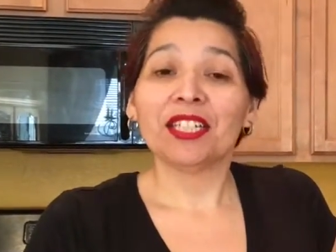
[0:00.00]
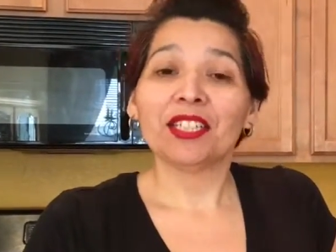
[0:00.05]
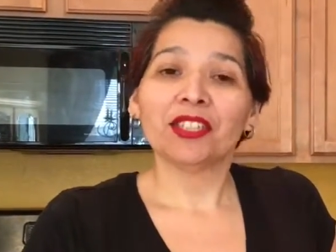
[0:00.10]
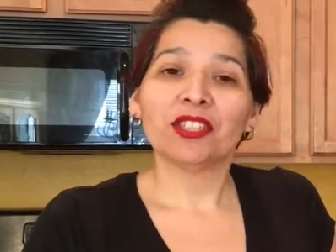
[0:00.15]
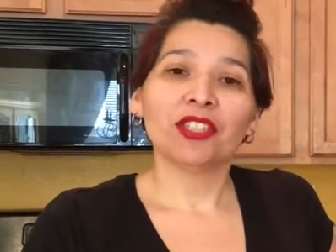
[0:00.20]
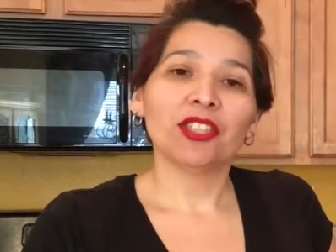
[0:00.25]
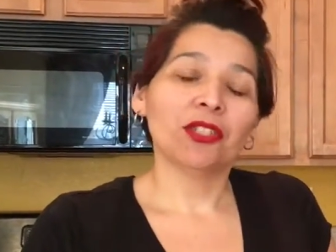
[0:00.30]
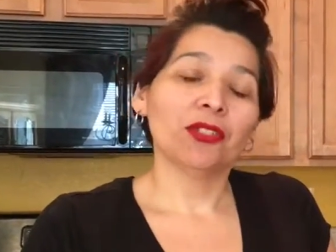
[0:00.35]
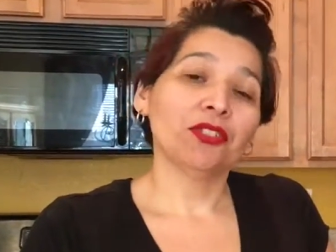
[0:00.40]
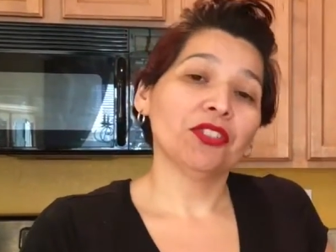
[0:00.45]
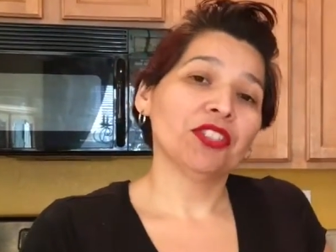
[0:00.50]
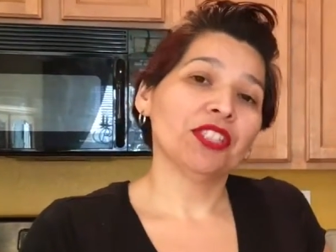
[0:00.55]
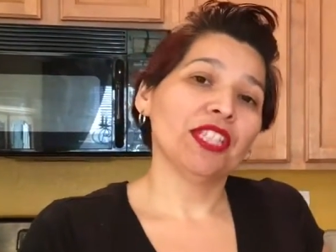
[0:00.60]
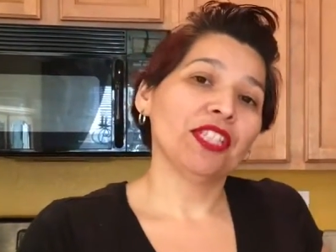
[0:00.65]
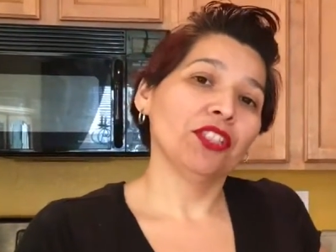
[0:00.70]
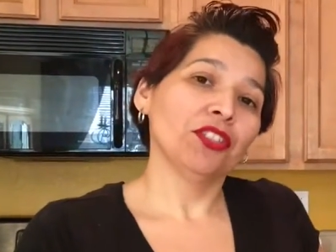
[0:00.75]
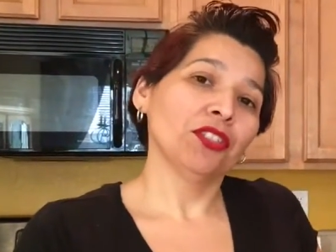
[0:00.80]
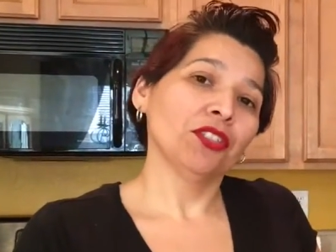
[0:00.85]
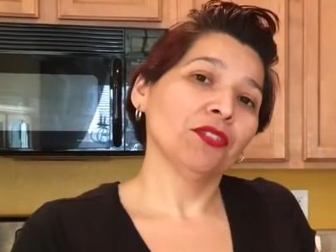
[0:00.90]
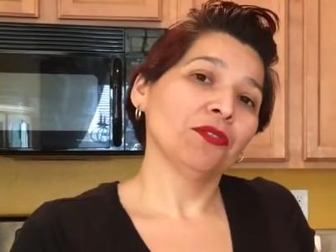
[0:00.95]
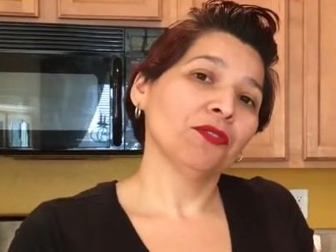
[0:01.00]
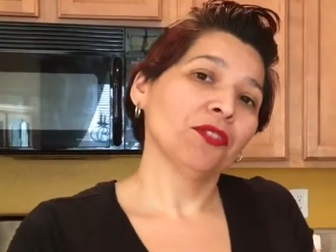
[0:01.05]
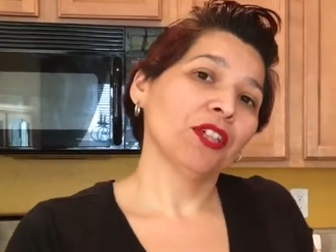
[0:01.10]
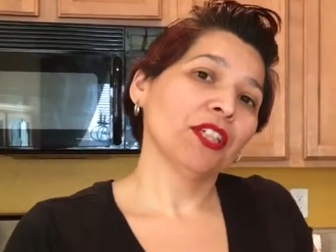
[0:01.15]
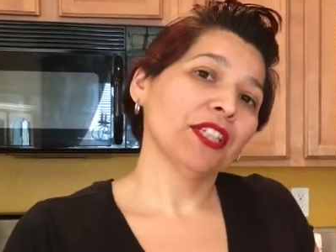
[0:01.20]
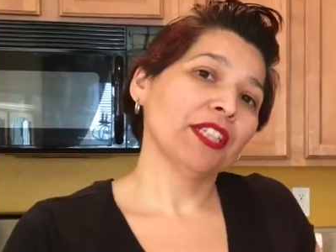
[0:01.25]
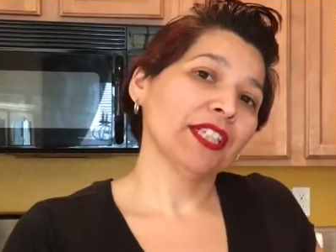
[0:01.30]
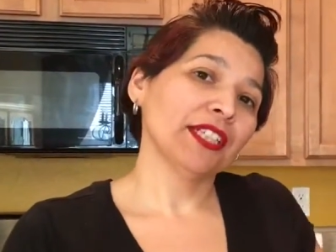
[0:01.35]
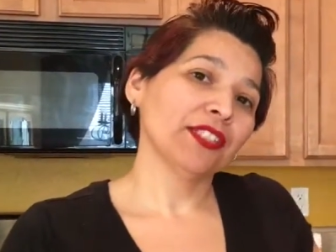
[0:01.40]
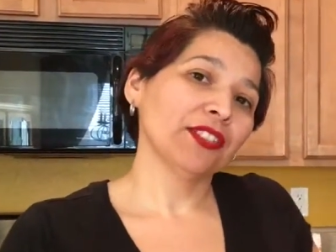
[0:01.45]
So stay tuned for
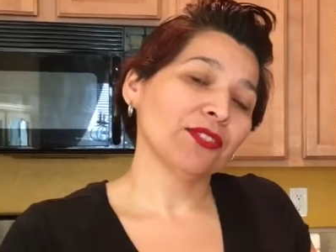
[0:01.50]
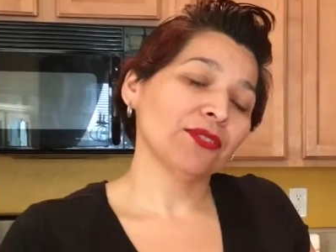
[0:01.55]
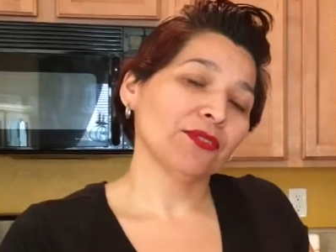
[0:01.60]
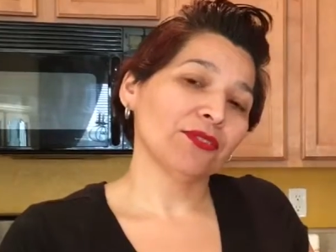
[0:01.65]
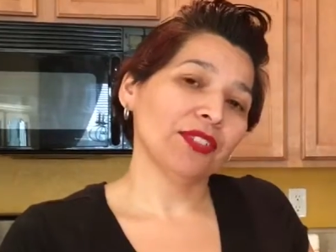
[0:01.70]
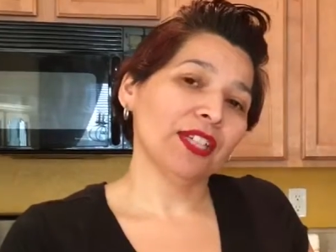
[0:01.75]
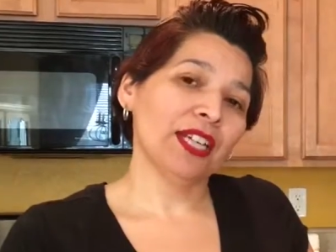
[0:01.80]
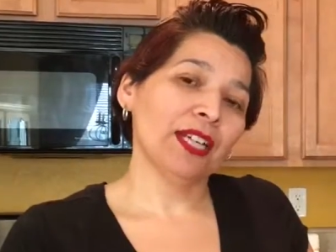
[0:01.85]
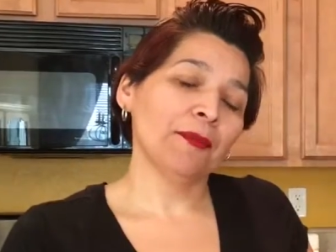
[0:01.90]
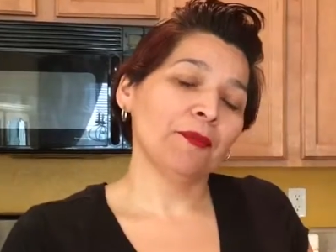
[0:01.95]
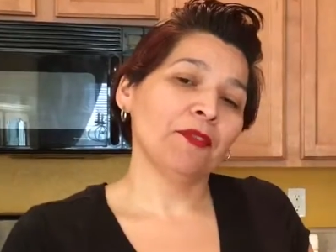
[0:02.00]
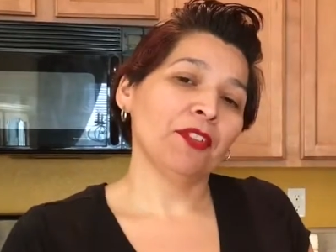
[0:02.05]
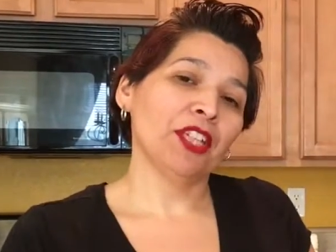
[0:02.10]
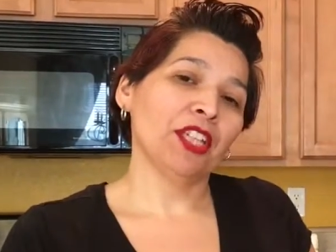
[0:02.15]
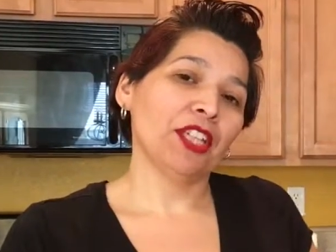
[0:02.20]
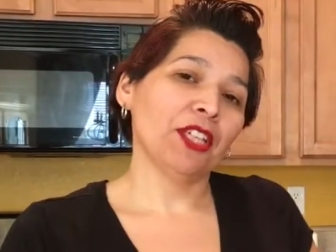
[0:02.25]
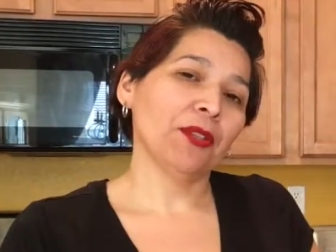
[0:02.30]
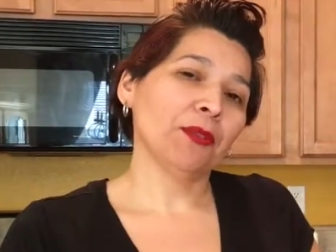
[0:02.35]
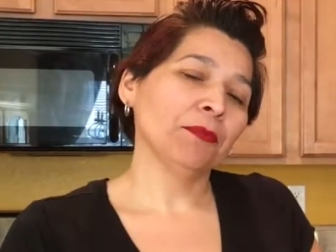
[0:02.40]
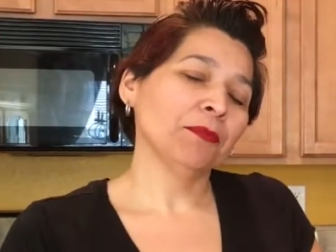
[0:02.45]
our next video.